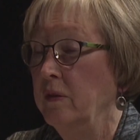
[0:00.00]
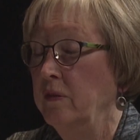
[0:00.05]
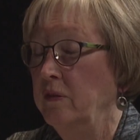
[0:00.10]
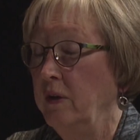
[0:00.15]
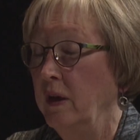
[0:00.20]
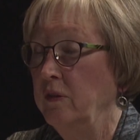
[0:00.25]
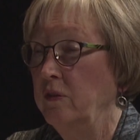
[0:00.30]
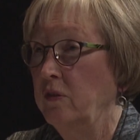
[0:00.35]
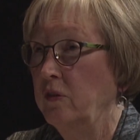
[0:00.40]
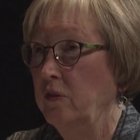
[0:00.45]

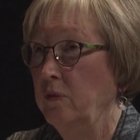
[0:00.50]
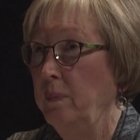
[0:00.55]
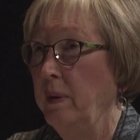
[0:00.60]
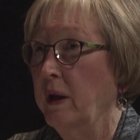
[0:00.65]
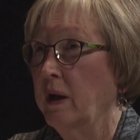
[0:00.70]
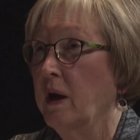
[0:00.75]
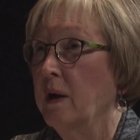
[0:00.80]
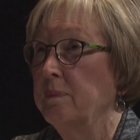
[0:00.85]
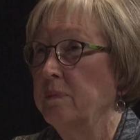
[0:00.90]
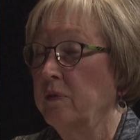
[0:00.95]
sensors
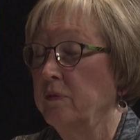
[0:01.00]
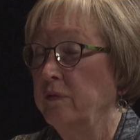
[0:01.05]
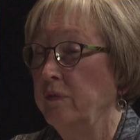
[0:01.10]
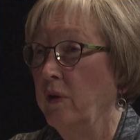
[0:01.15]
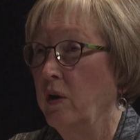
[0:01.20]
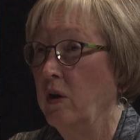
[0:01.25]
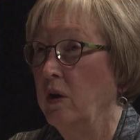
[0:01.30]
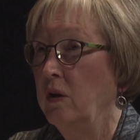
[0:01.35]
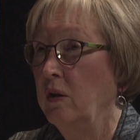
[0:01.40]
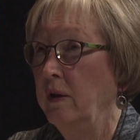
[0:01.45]
pick up the
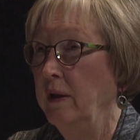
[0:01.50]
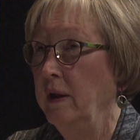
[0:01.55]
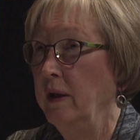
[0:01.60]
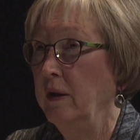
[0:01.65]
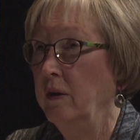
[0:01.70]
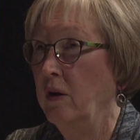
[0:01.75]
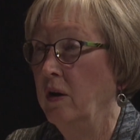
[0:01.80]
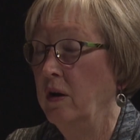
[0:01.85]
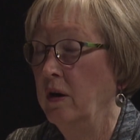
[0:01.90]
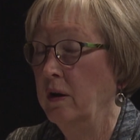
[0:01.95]
fall
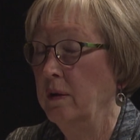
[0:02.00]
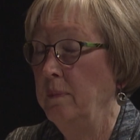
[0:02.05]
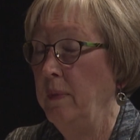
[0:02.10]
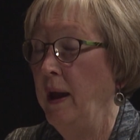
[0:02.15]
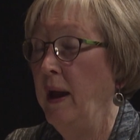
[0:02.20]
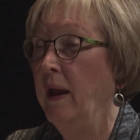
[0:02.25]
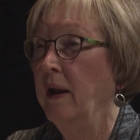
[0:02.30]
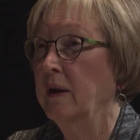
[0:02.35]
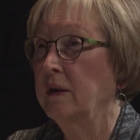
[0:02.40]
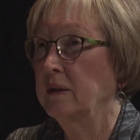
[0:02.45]
and
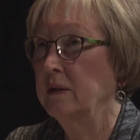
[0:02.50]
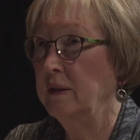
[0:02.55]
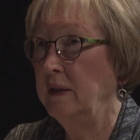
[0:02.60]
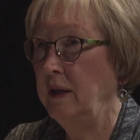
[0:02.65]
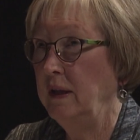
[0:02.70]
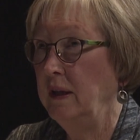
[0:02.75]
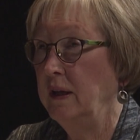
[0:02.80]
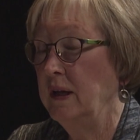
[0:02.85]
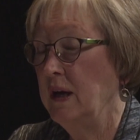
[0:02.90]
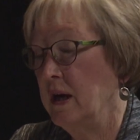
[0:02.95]

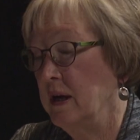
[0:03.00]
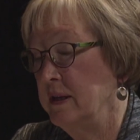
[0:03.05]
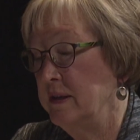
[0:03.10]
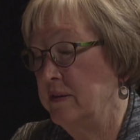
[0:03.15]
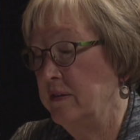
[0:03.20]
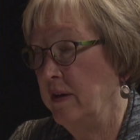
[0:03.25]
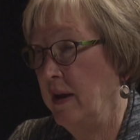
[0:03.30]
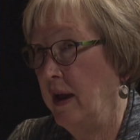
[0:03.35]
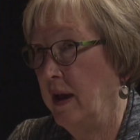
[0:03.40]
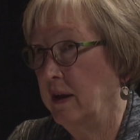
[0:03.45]
automatically
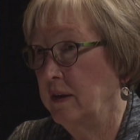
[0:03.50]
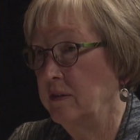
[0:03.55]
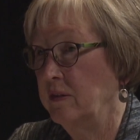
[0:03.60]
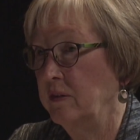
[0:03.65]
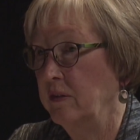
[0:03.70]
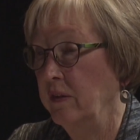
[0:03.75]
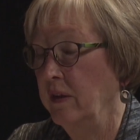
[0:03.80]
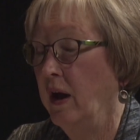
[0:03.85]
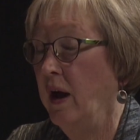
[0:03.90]
contact the